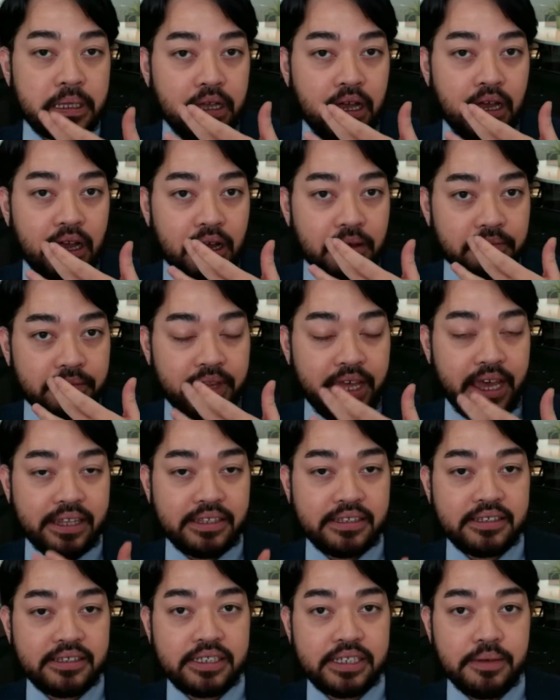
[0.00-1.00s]

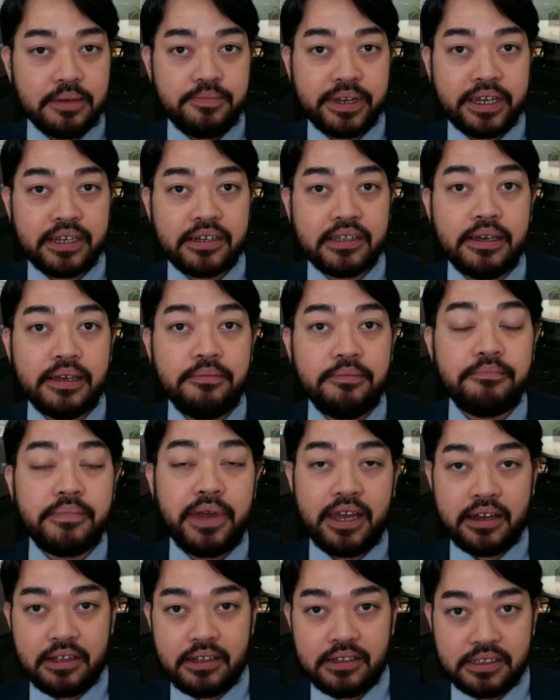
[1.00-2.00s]
that's typically
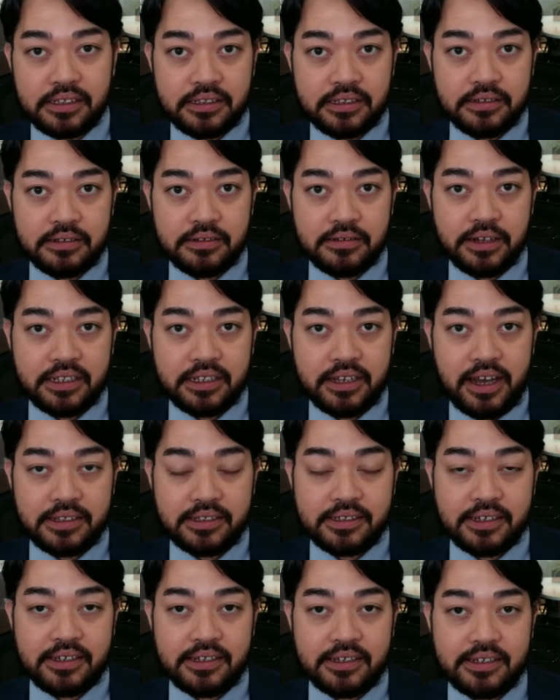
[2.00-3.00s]
mailed to a
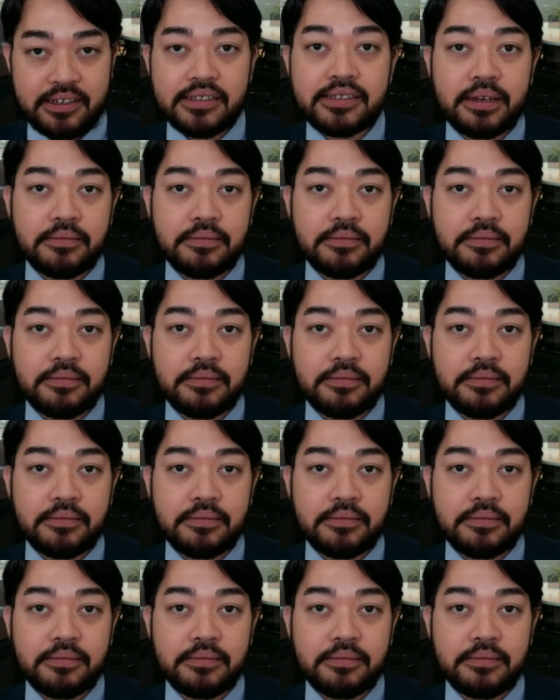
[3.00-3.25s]
non-citizen.